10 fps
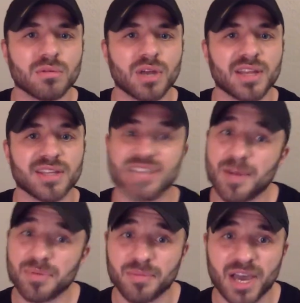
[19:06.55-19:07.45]
At the top of
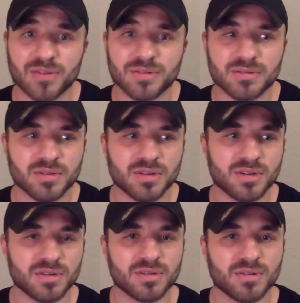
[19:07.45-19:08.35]
the mountain
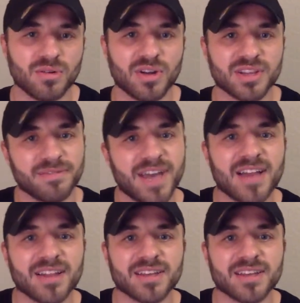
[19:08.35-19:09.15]
or at the valley?